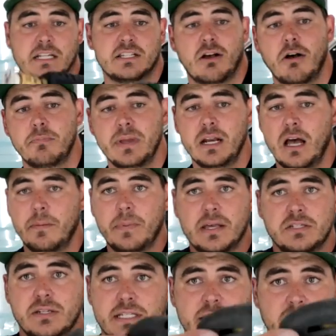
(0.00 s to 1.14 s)
It's all beat up.
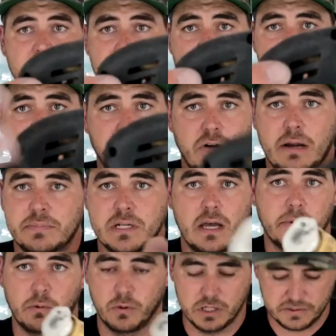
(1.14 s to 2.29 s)
As you can see, it's all scraped
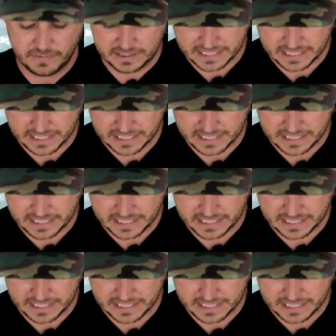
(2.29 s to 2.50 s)
up. It works